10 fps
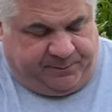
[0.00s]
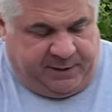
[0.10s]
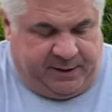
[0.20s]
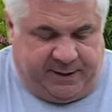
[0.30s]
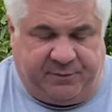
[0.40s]

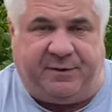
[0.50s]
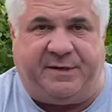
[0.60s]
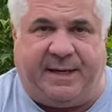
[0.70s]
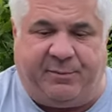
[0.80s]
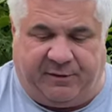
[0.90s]
And this one's
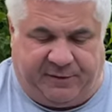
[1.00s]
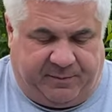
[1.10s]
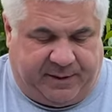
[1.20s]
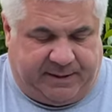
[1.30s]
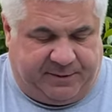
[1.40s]
taped off on the
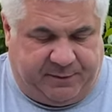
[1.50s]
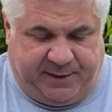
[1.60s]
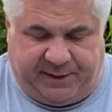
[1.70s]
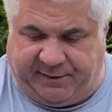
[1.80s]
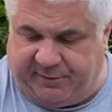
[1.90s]
bottom so we
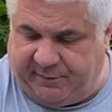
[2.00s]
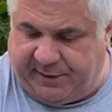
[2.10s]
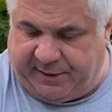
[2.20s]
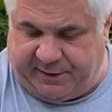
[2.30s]
can leave it the way it